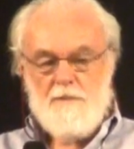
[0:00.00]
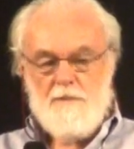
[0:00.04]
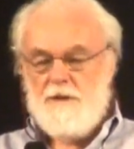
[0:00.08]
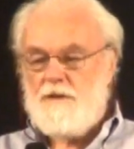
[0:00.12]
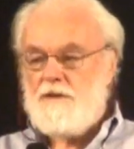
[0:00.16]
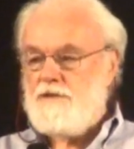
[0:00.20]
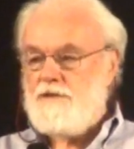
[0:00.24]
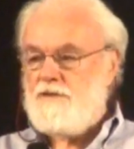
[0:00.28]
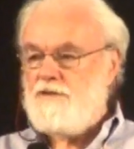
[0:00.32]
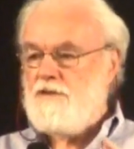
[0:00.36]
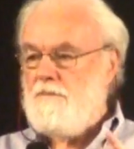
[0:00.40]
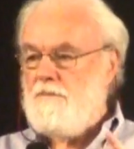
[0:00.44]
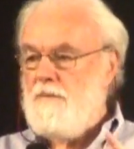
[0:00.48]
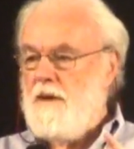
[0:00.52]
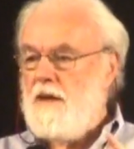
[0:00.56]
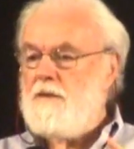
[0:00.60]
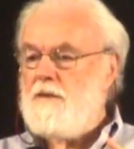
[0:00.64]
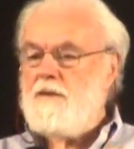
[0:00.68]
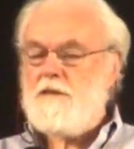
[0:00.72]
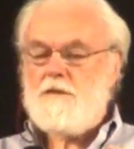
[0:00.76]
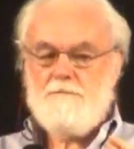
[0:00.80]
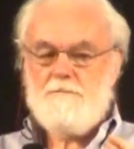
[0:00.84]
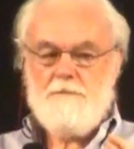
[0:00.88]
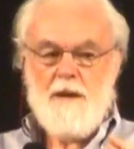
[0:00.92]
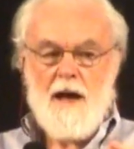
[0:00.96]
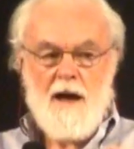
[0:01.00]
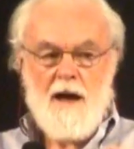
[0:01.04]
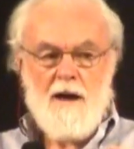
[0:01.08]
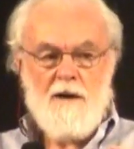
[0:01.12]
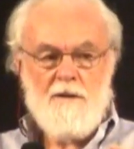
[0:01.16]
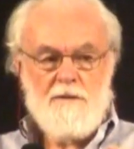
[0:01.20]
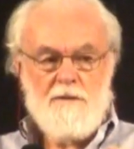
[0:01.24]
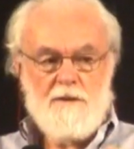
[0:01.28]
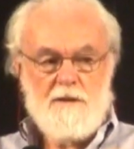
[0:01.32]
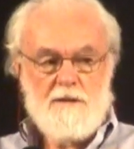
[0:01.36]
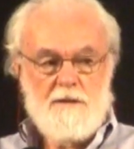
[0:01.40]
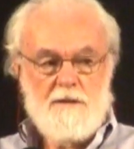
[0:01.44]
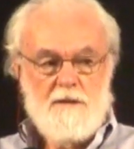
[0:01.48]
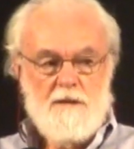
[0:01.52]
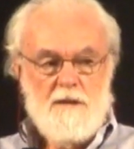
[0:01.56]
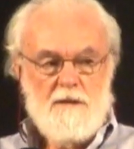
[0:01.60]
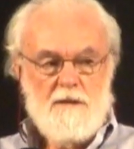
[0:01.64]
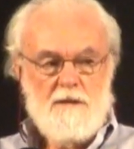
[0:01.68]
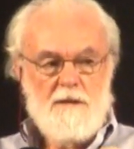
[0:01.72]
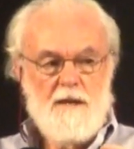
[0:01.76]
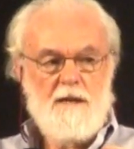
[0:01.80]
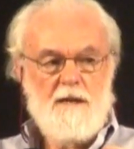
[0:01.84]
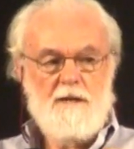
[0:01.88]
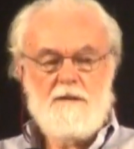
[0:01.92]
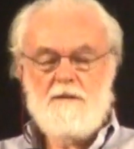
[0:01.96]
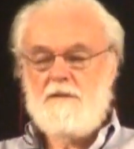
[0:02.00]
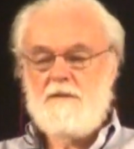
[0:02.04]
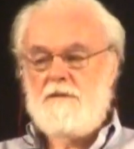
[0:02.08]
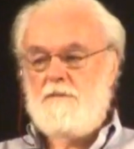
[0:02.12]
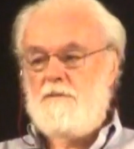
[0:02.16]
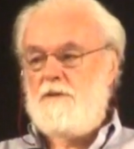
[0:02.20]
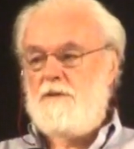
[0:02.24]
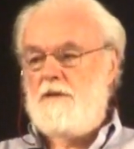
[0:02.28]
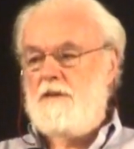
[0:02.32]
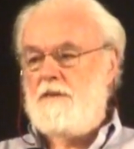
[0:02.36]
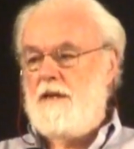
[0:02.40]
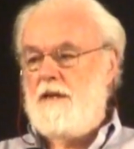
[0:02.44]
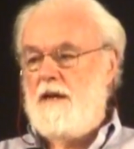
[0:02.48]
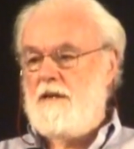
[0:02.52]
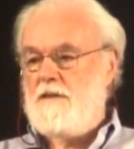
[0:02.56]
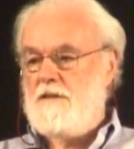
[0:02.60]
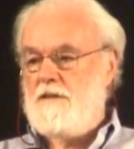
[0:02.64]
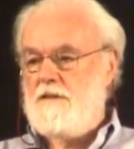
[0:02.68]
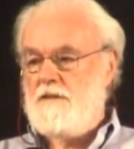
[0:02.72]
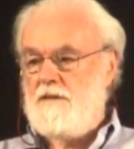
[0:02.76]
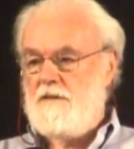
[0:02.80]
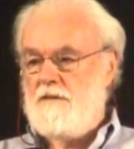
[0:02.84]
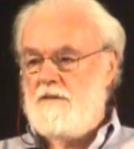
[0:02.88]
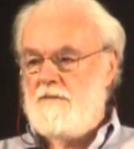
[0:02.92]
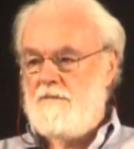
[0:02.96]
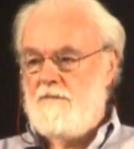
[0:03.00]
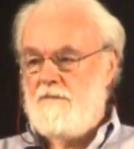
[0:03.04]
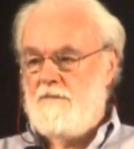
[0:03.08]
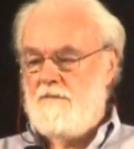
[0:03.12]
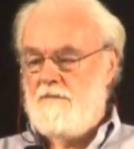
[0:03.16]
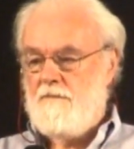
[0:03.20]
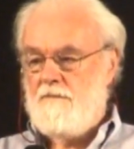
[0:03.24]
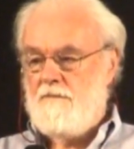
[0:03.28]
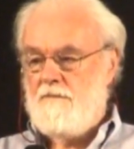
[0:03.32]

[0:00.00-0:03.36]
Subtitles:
But there's tremendous power latent within that system.